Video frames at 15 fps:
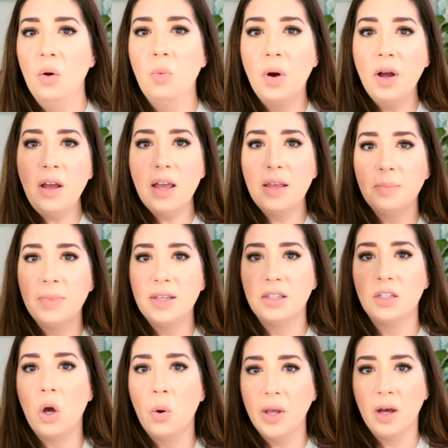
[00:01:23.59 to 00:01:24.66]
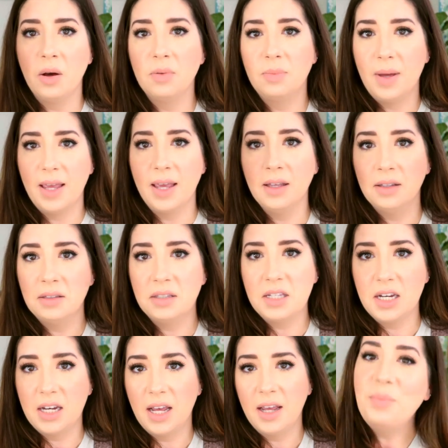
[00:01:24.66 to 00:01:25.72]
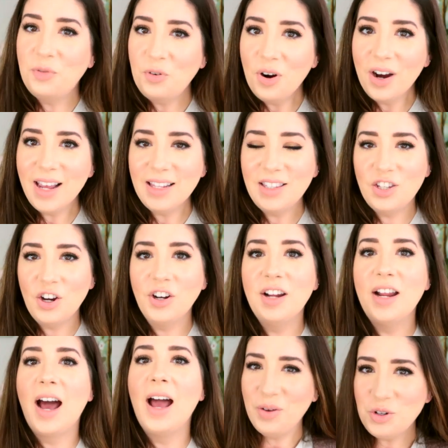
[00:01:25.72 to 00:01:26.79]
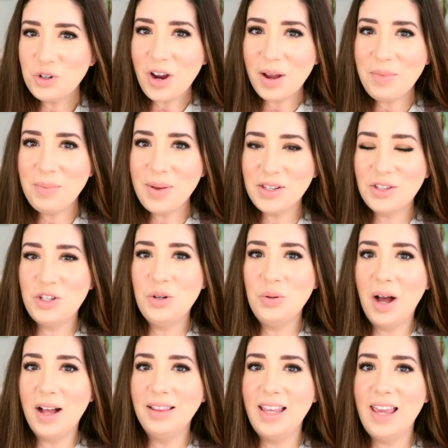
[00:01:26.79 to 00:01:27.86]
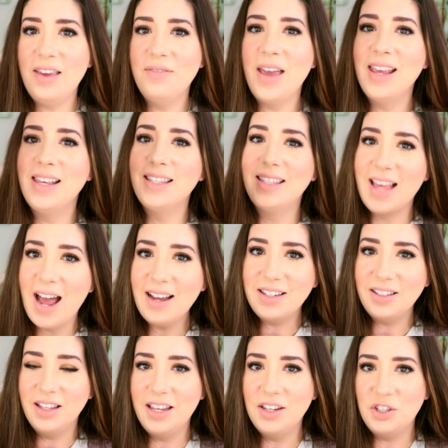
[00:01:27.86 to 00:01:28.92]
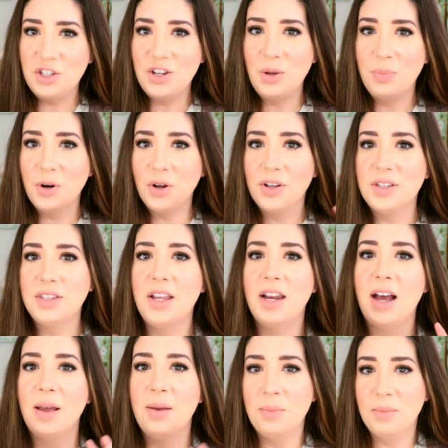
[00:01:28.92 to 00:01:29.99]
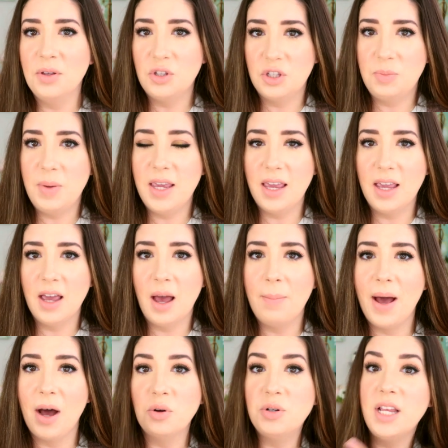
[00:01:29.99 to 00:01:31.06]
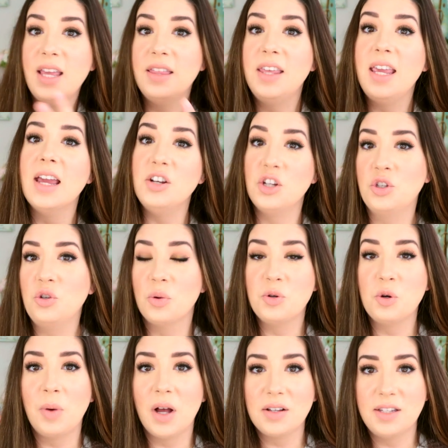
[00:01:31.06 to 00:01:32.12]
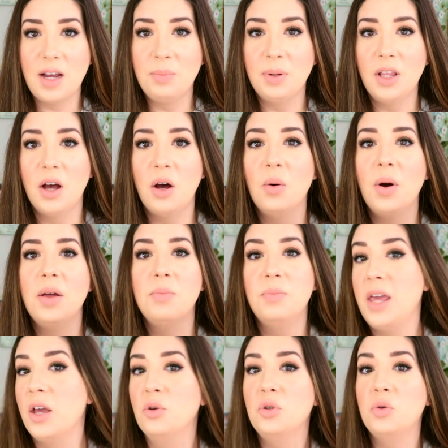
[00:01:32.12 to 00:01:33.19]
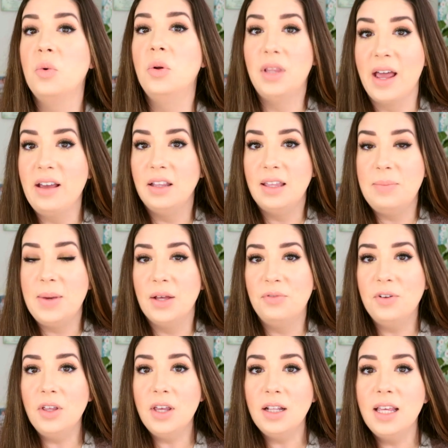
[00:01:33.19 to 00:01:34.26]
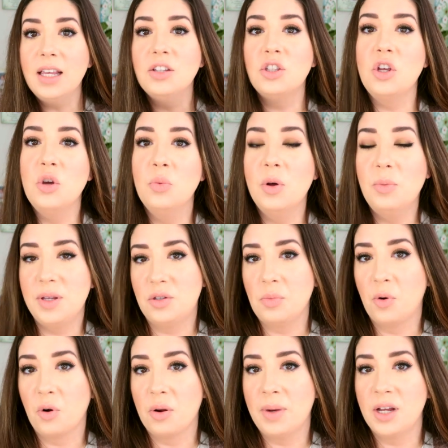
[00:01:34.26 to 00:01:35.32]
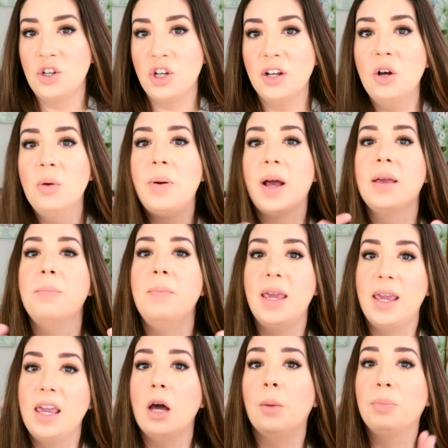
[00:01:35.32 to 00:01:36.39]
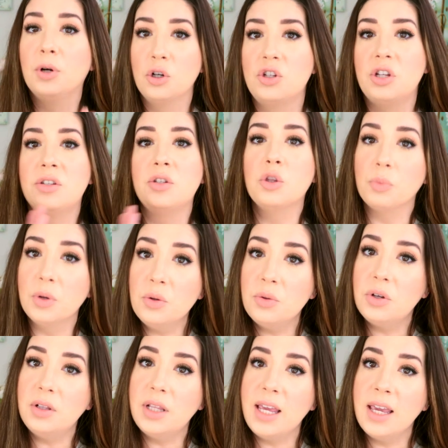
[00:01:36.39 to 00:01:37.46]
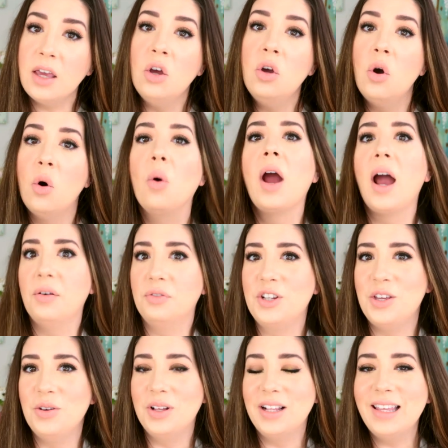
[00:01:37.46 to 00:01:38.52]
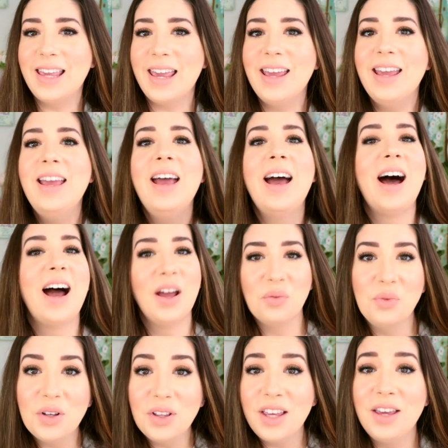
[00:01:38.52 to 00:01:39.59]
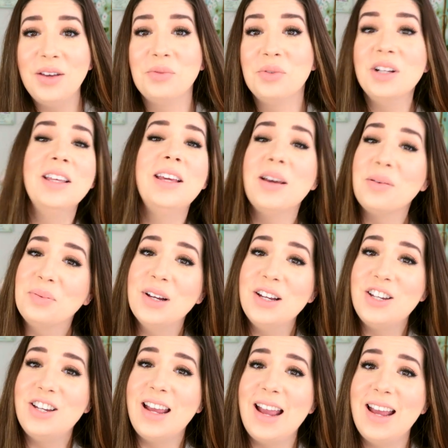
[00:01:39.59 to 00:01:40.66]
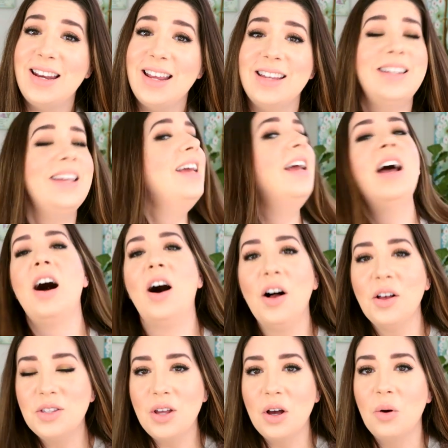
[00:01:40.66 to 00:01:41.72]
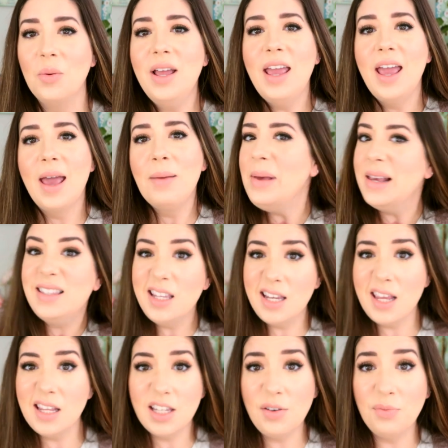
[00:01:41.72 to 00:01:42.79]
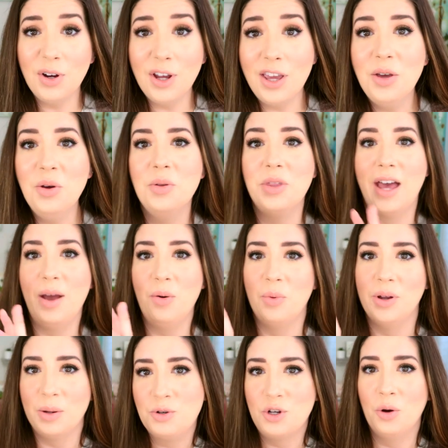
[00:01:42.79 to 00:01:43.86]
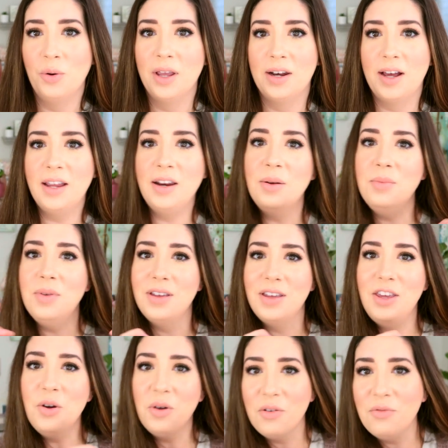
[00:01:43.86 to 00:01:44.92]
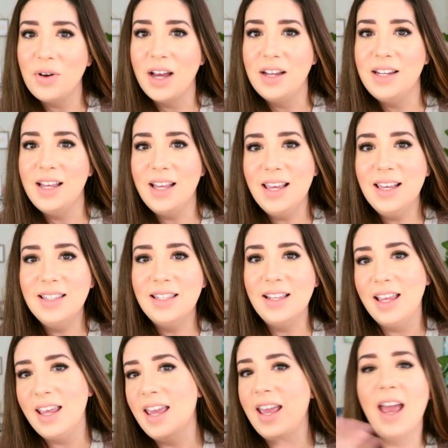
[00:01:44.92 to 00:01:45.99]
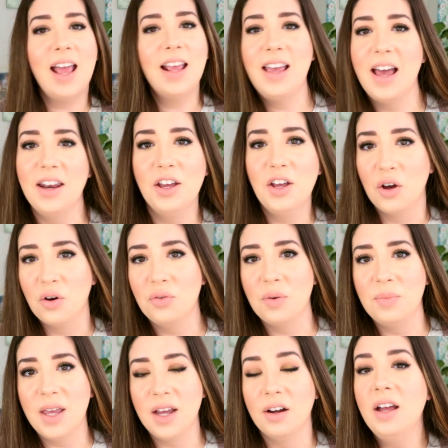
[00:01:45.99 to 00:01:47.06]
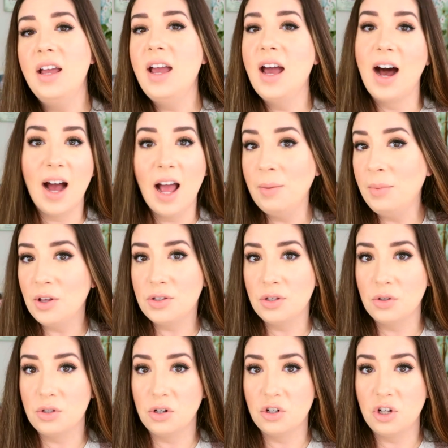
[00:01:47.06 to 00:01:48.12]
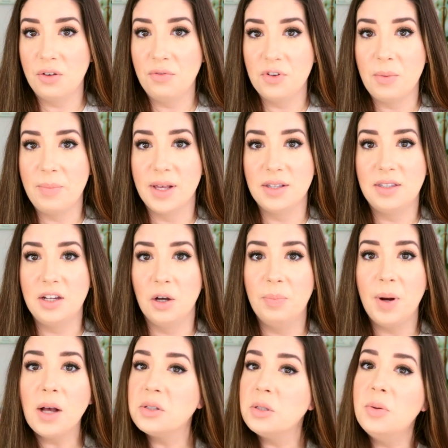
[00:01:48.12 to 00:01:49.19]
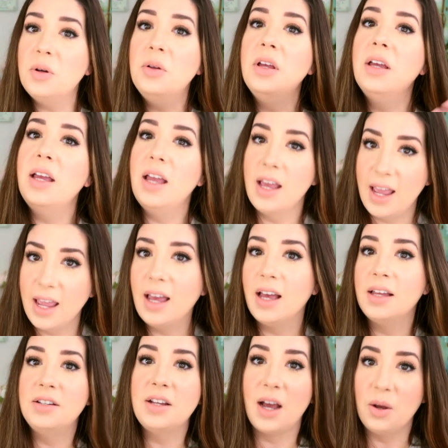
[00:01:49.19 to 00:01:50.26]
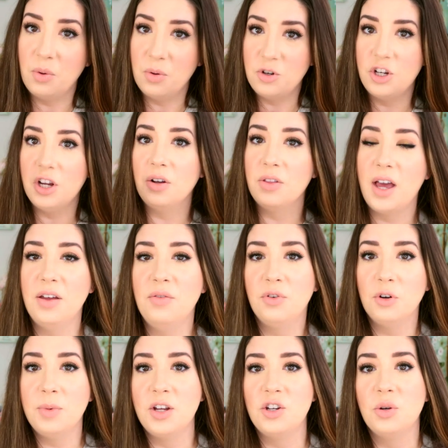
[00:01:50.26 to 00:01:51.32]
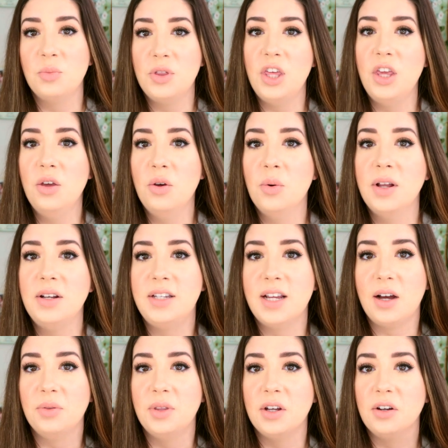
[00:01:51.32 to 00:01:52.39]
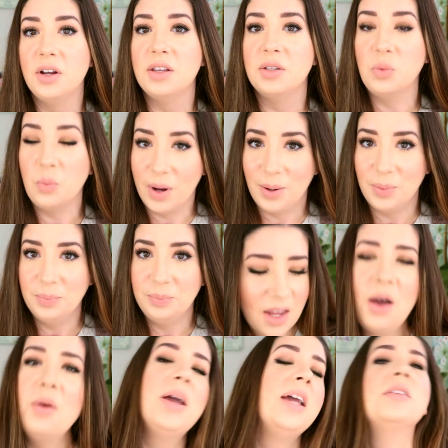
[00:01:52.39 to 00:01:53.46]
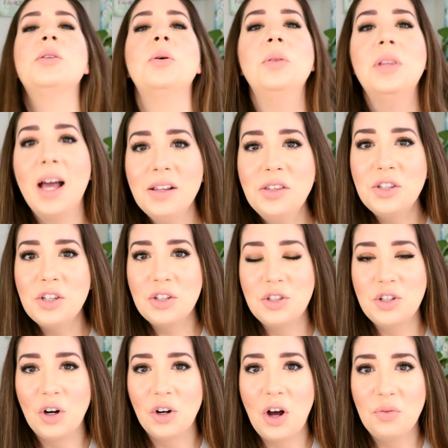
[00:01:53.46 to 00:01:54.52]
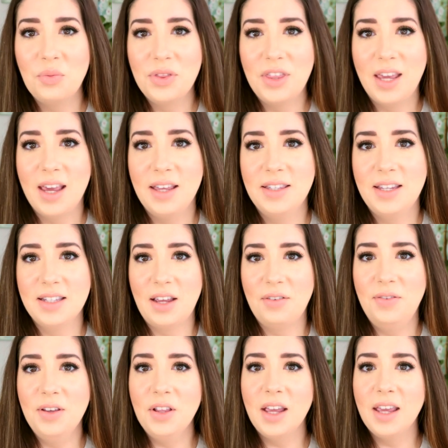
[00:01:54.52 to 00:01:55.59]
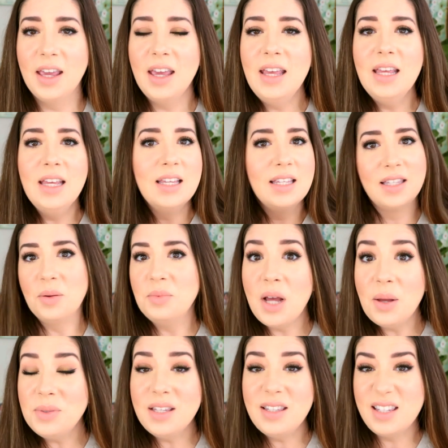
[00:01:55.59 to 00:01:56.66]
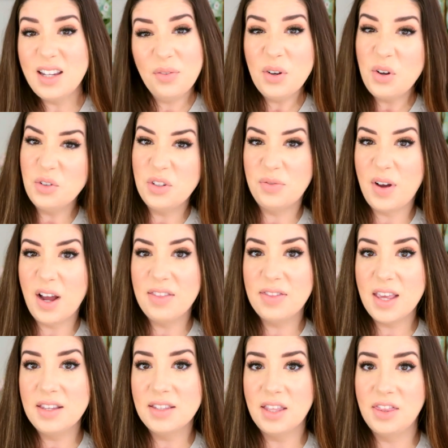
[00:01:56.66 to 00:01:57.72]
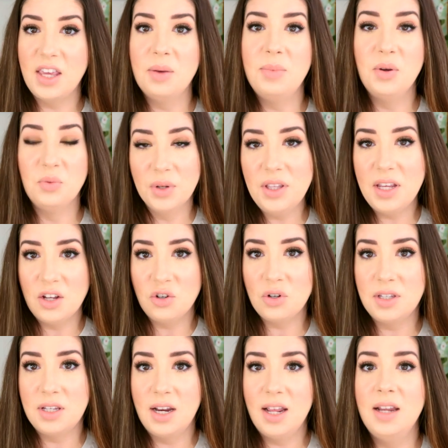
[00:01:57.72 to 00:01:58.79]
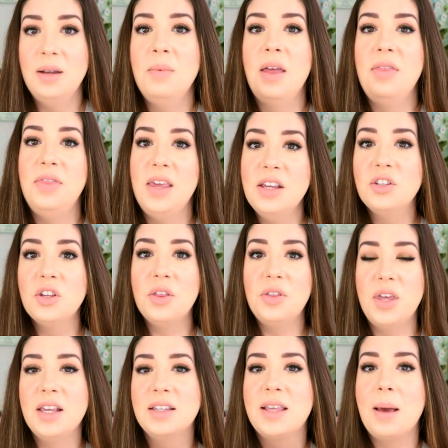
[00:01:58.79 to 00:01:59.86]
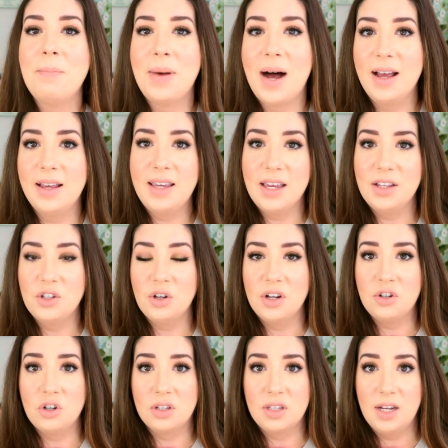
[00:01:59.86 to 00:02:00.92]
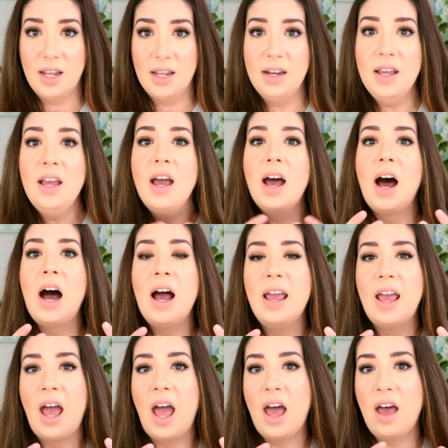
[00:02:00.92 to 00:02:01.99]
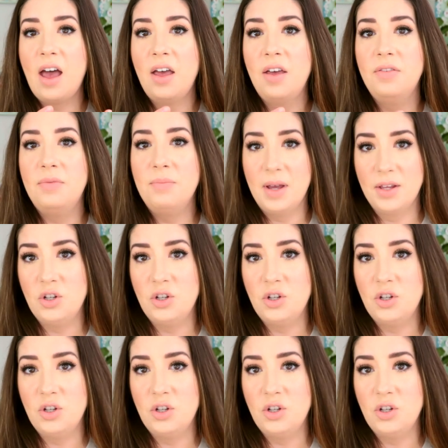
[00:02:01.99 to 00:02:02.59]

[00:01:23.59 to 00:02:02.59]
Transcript: What is going on with my hands today? before I get started, I will try my best to leave exact links to the products that I'm speaking about in the description box down below. Those will likely be affiliate links, so you will be supporting my channel by making a purchase through the link or after you click it. I really, really appreciate it. Also, it makes it easy for you that when I'm showing an item, you can find it easily and kind of go from there. I'm also searching for the best deal possible and I will share that information with you down there as well. Okay, so let's start off with the kids because I feel like sometimes it's difficult to find things that they could be really interested in and these are the things that my kids are interested in. I have my